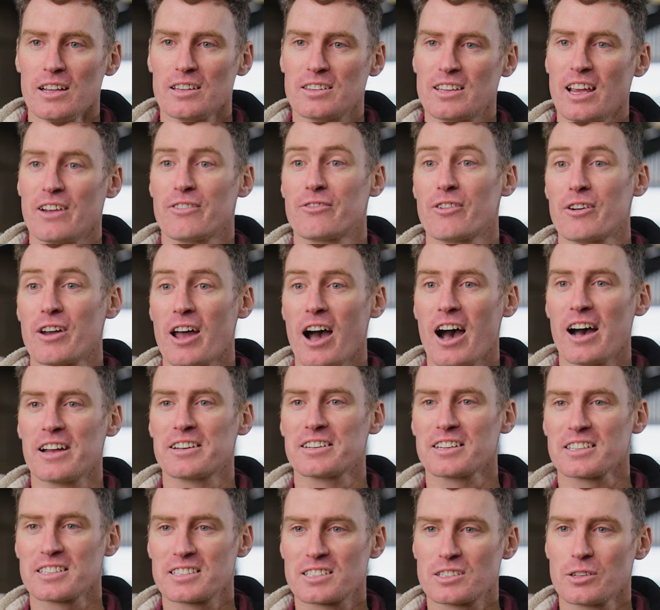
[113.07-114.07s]
different
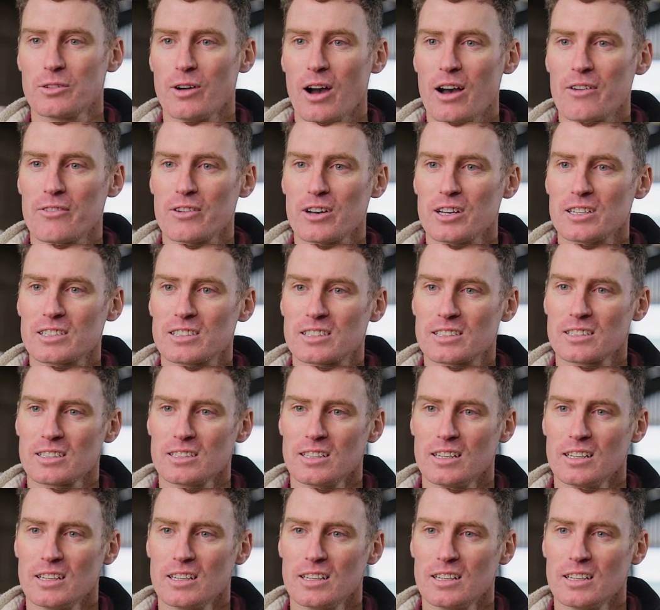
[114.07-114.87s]
udders to others.